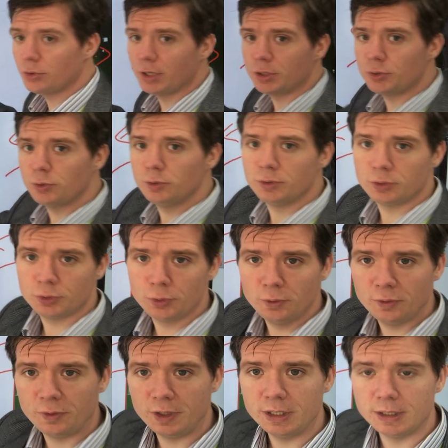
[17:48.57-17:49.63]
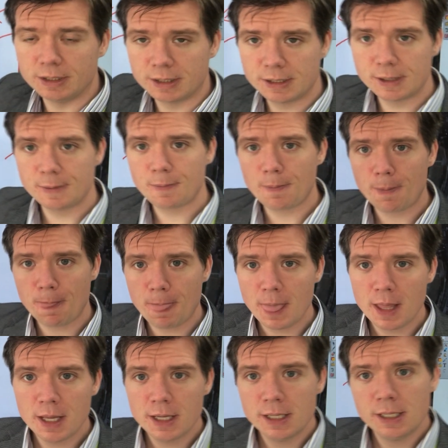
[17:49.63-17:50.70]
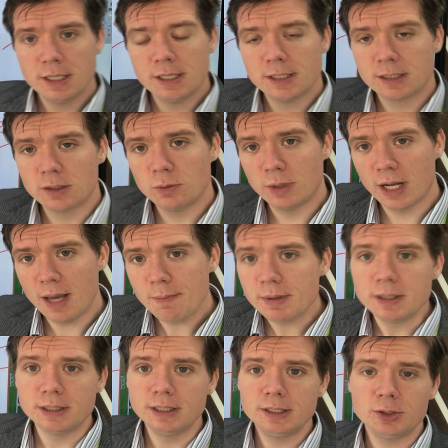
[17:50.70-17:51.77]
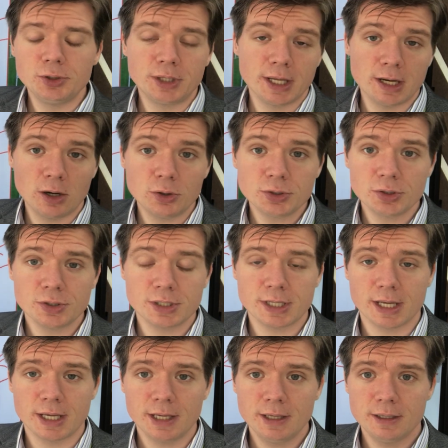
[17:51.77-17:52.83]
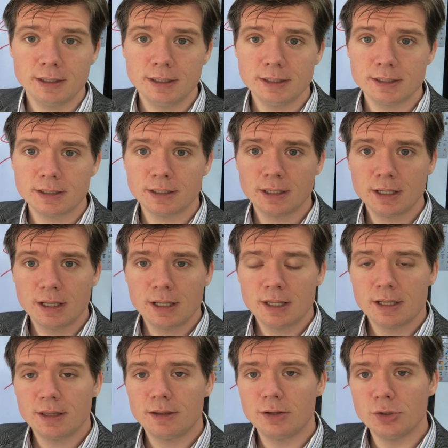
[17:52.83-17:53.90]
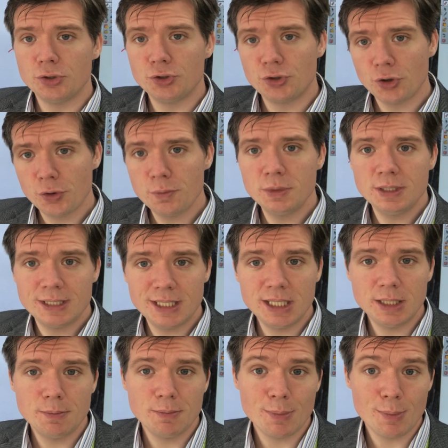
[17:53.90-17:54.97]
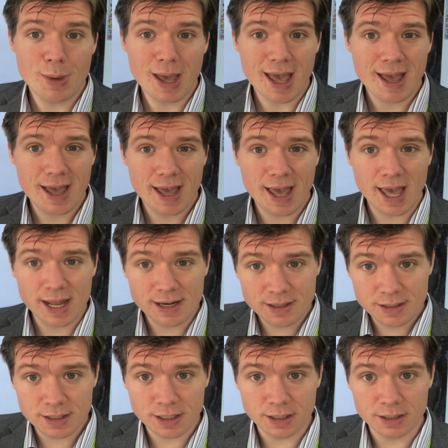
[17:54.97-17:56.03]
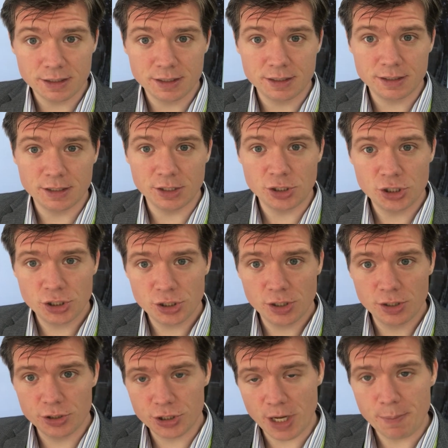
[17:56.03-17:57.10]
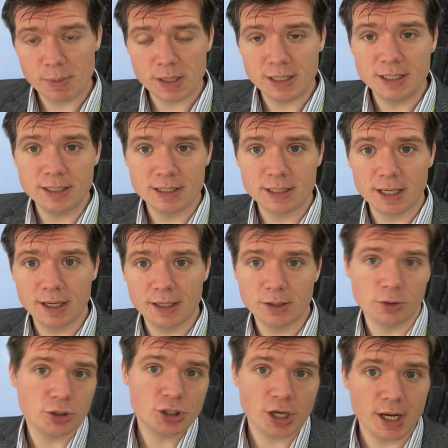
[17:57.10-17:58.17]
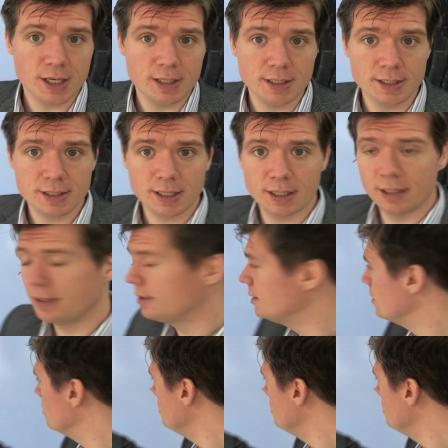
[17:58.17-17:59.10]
There are two fields. So what happened is, you can also say is the German team enters the Japanese side or Chinese side.